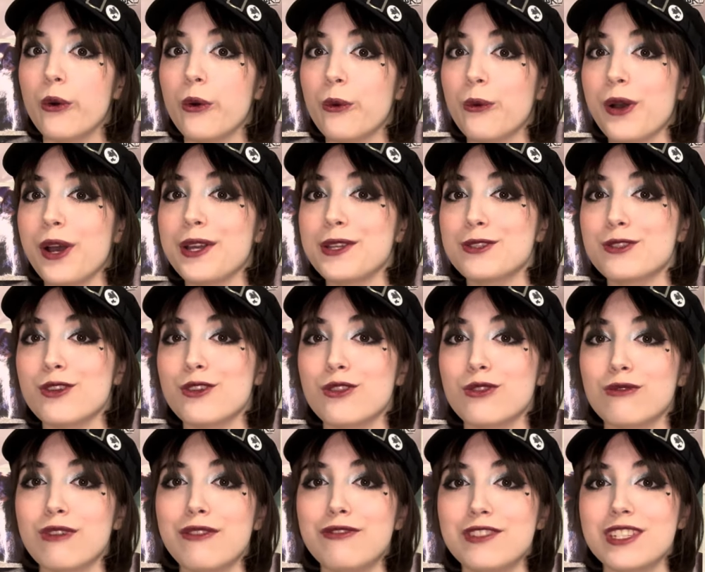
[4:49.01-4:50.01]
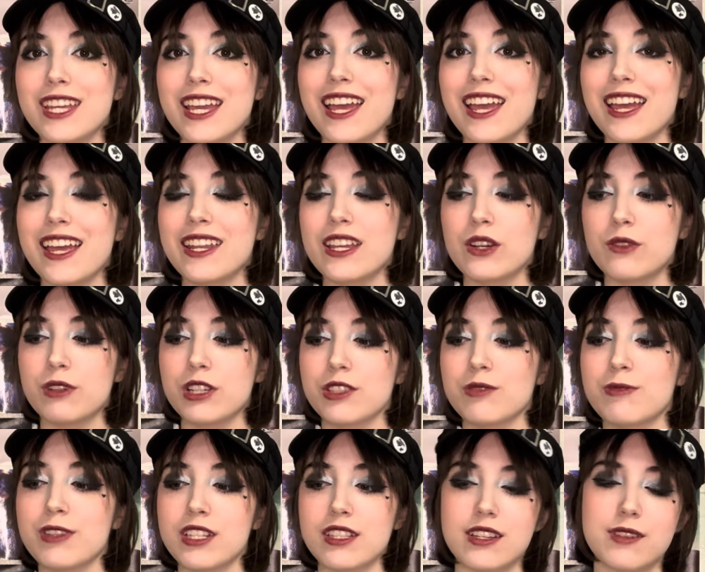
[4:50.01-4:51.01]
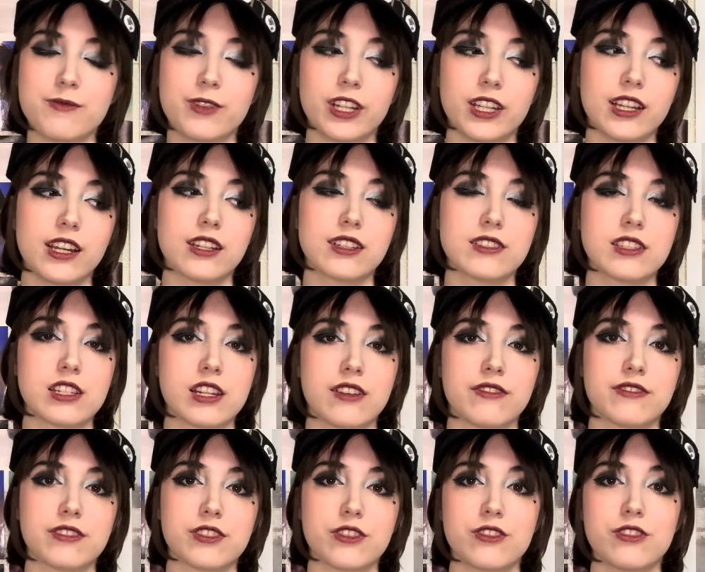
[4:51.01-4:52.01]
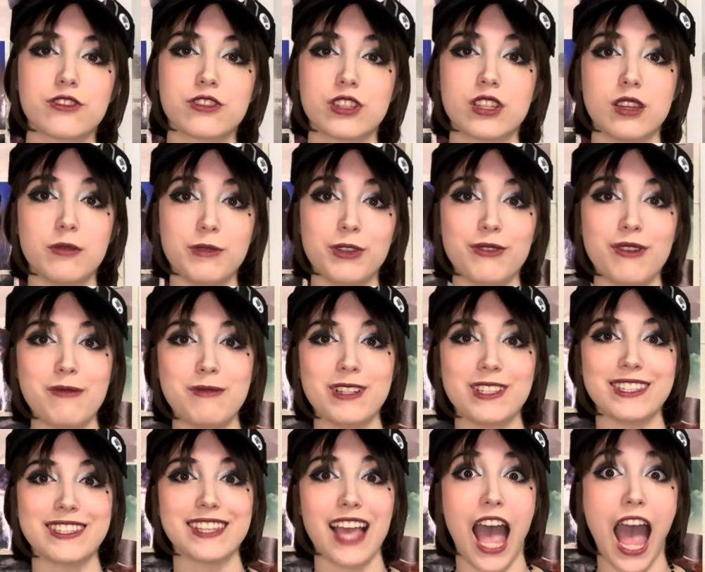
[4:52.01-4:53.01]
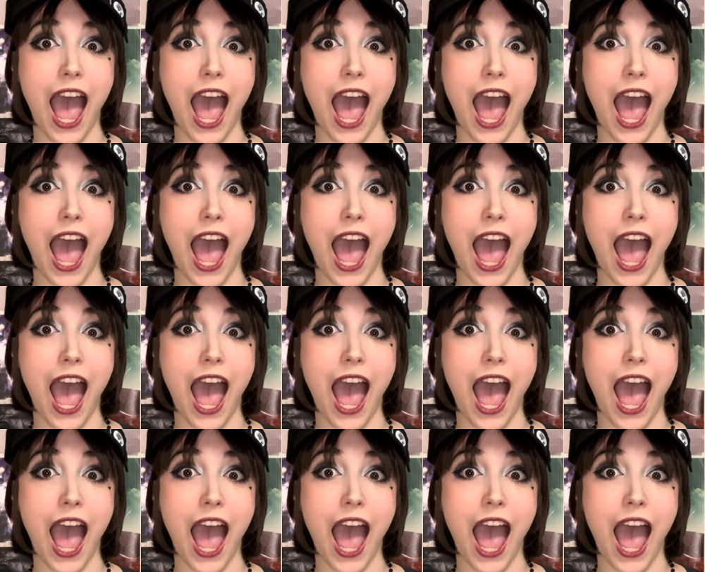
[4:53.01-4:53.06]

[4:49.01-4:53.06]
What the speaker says: was thrifted, which means I'm running out of stuff, so you should get me ribbons.